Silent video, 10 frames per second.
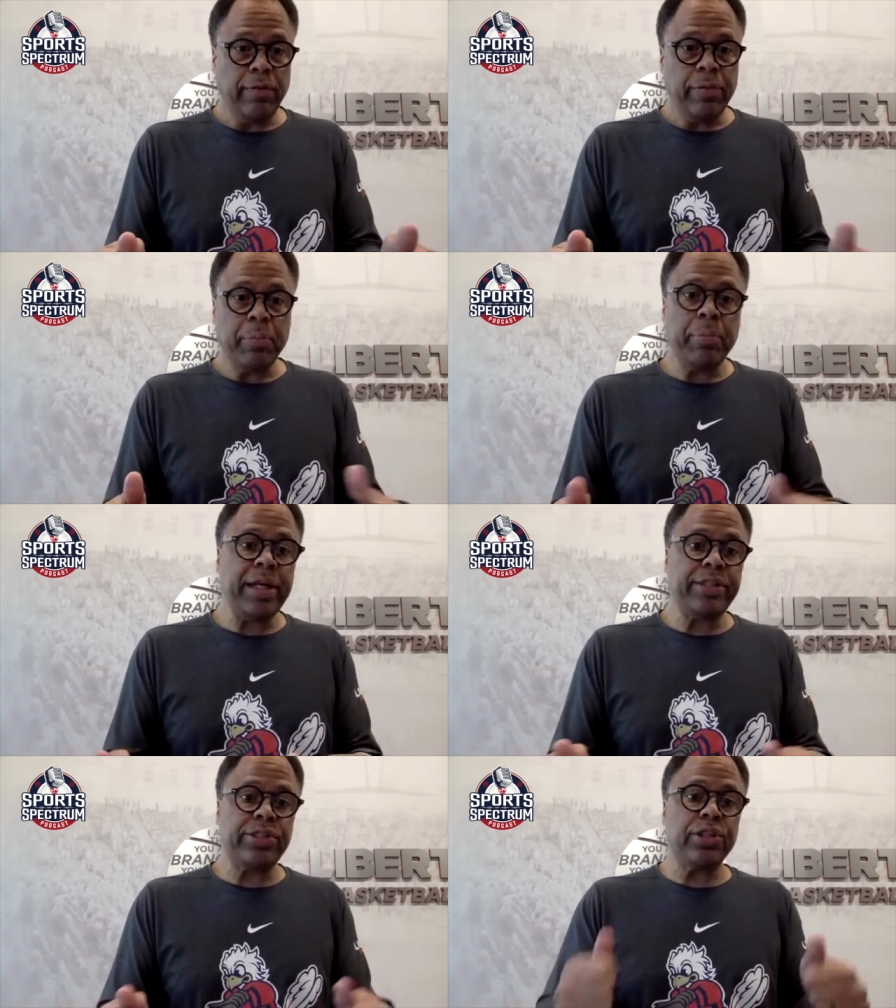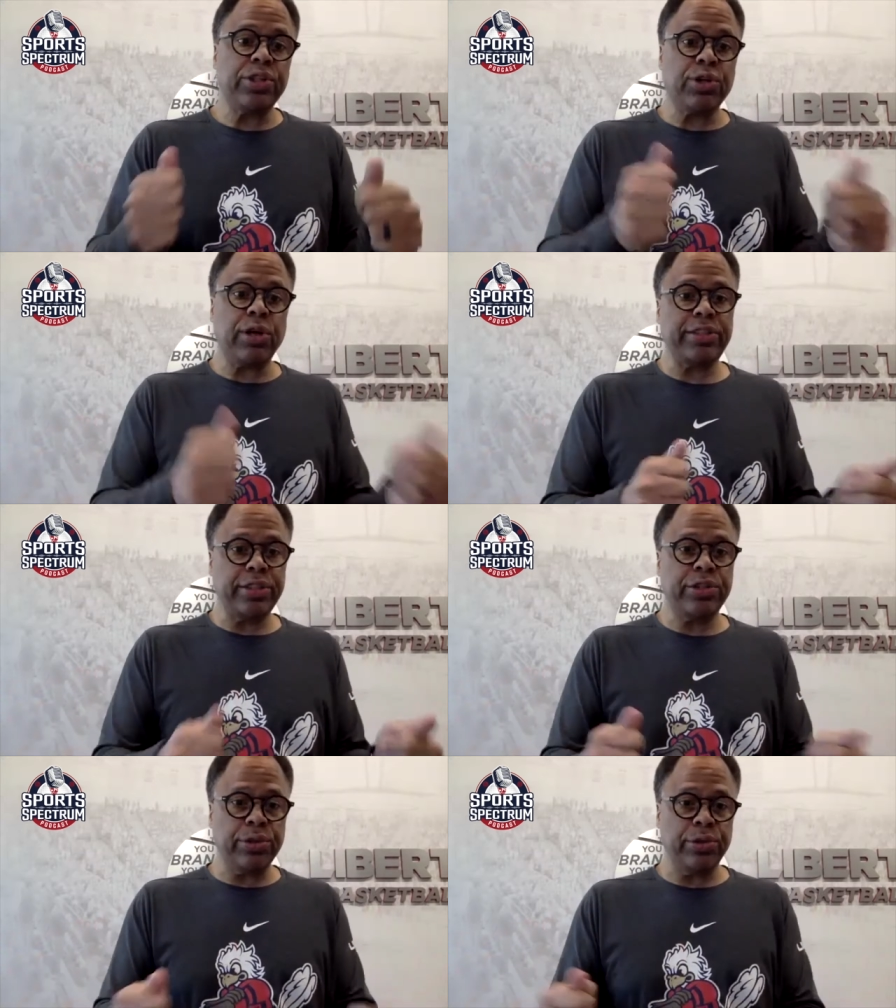but it's trusted
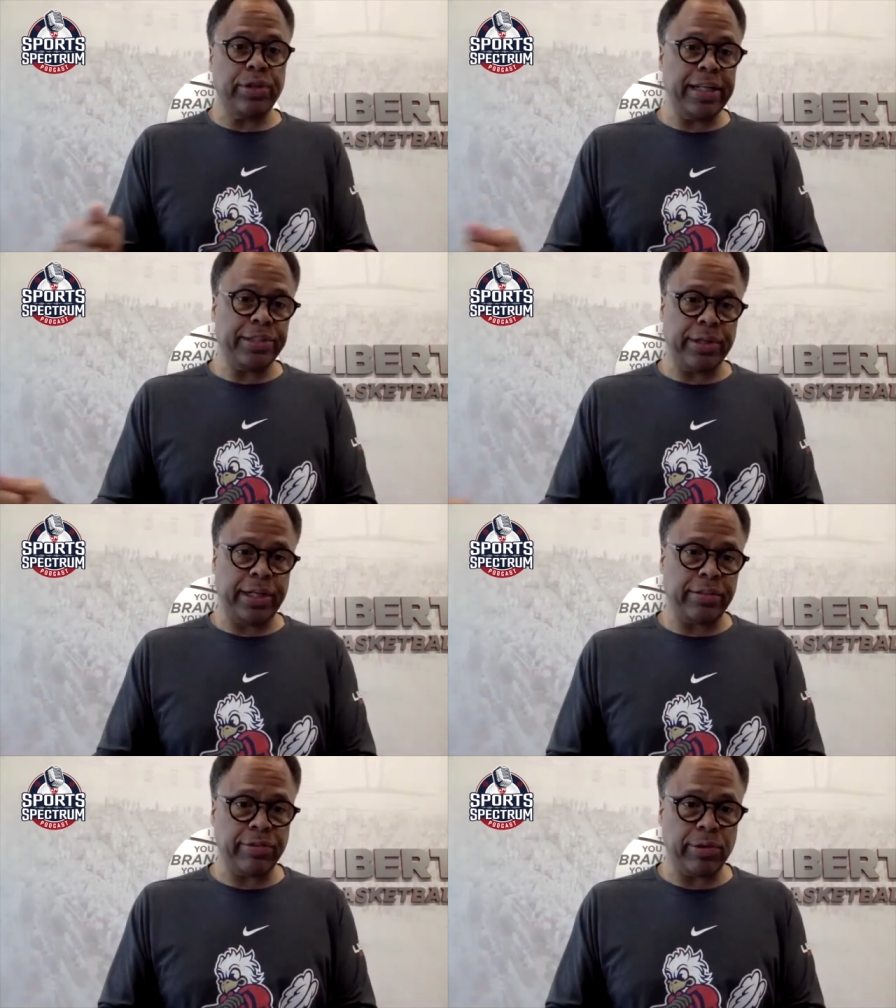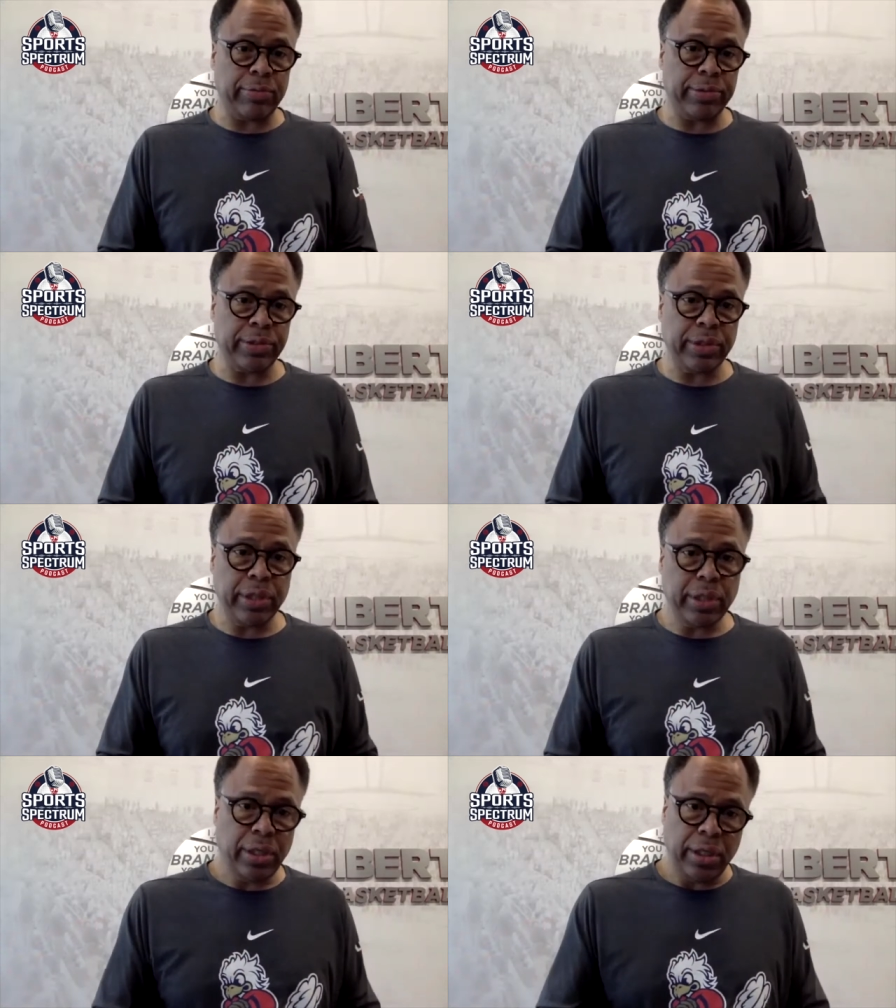truth that transforms.
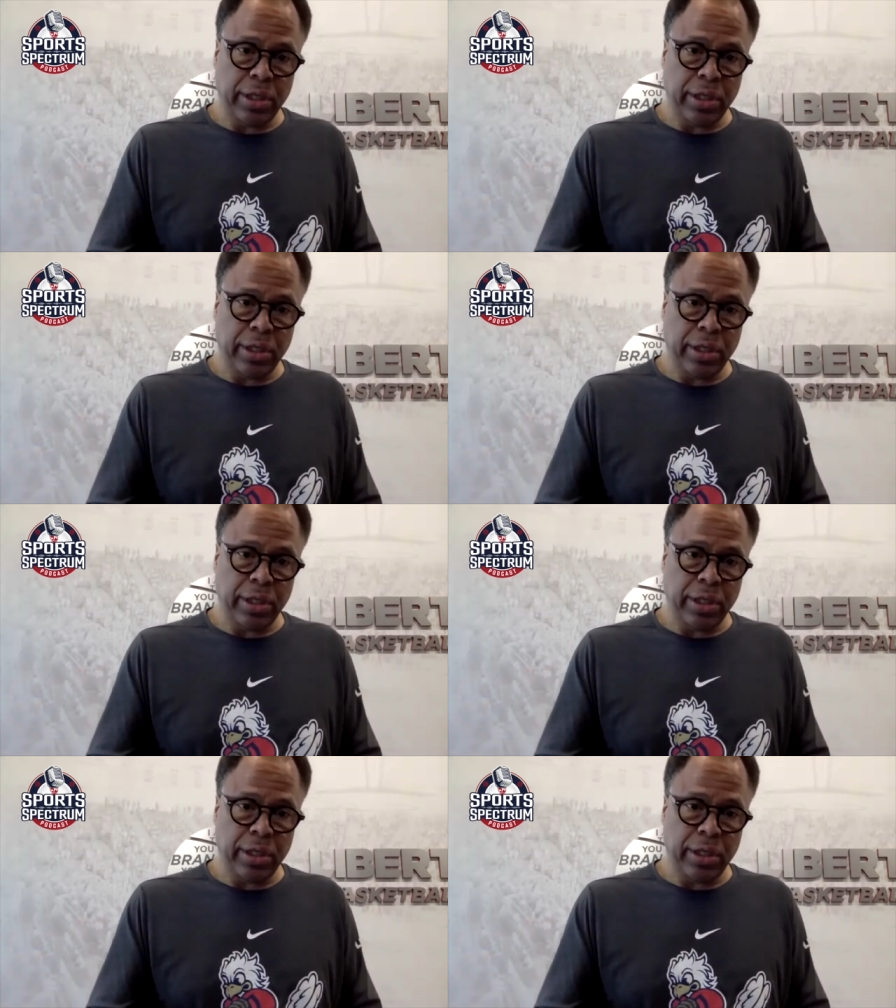Mm-hmm.